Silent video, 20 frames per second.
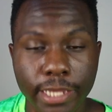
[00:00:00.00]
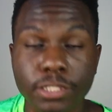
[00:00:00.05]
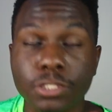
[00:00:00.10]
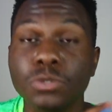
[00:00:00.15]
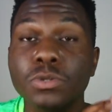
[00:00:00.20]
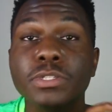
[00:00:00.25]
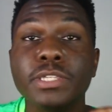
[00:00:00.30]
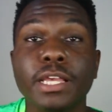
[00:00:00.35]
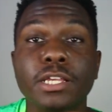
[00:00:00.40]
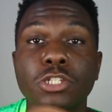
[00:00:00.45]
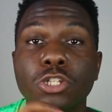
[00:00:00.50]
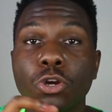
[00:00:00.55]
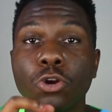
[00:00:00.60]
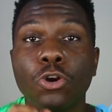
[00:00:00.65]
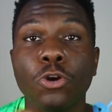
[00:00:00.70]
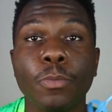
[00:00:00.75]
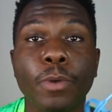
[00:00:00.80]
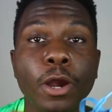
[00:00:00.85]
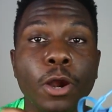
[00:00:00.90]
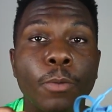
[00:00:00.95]
Like, as soon as I showed
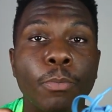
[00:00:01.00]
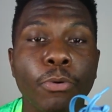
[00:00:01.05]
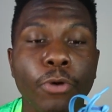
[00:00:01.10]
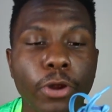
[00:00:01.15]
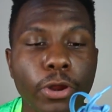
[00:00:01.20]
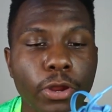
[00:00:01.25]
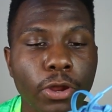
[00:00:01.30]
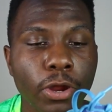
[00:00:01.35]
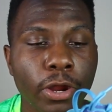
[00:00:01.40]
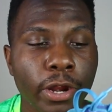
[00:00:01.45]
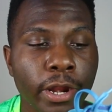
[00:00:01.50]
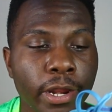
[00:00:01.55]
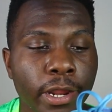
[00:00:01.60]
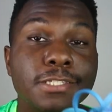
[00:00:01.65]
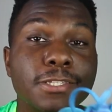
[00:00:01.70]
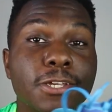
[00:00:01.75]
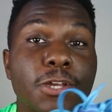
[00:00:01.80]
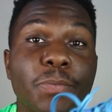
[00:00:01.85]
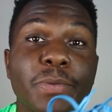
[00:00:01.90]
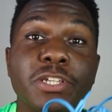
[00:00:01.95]
her my report card, she
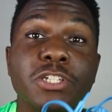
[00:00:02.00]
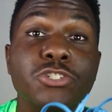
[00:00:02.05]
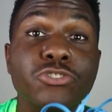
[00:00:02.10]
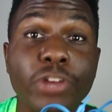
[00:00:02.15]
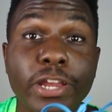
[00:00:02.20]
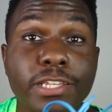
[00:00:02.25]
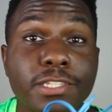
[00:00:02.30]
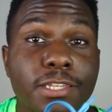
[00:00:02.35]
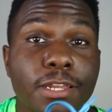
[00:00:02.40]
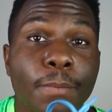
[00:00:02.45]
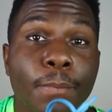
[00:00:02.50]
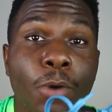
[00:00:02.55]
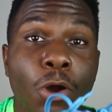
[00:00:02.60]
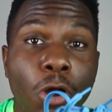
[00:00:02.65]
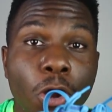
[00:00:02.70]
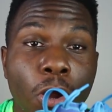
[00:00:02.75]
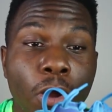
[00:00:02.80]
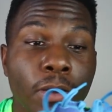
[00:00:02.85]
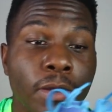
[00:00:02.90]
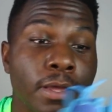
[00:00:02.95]
took me straight to the
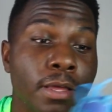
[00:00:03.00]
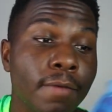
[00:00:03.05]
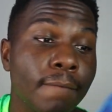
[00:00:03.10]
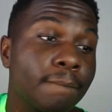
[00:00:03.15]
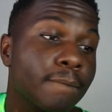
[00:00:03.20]
mall,